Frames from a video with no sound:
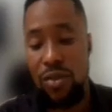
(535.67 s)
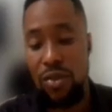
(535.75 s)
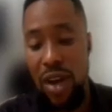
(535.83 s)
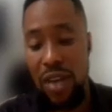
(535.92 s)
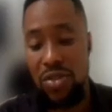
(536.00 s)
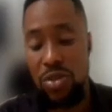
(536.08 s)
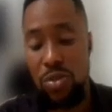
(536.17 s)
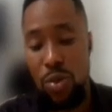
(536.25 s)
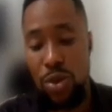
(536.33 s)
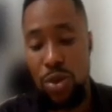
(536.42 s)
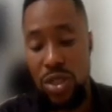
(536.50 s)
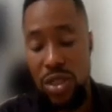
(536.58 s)
5 small
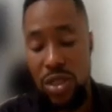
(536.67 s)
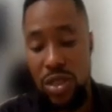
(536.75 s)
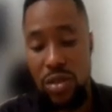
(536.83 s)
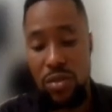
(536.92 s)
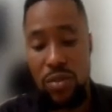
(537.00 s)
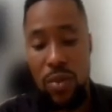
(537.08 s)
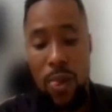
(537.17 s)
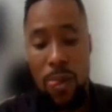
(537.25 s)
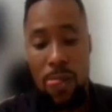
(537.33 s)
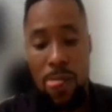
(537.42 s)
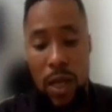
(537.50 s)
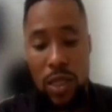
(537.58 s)
boxes.
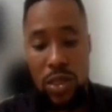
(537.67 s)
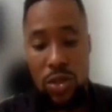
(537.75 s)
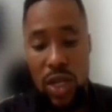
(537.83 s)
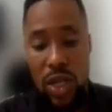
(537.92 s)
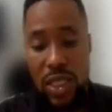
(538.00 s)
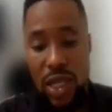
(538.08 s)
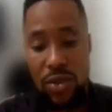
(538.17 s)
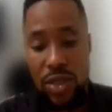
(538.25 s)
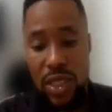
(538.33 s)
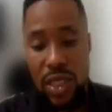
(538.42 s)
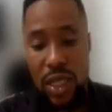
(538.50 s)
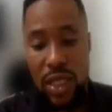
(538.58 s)
So let's count
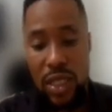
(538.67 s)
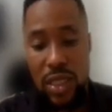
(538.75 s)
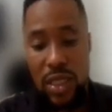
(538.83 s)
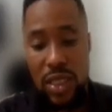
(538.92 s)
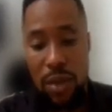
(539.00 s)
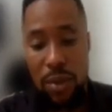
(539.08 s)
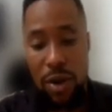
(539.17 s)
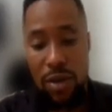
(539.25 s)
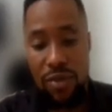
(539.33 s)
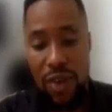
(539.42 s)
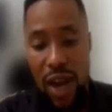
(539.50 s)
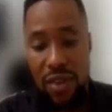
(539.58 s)
here. These are about
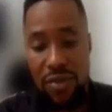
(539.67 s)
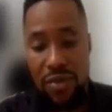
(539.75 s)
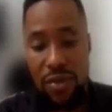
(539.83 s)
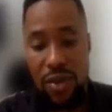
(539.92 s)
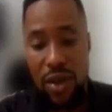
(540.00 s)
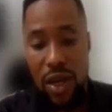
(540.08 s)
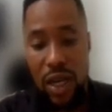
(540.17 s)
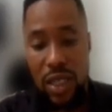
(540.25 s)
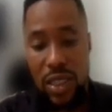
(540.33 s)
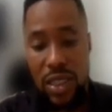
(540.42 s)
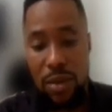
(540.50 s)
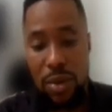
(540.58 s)
5
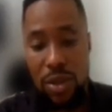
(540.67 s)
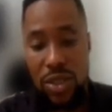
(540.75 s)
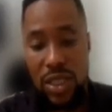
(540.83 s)
and these are about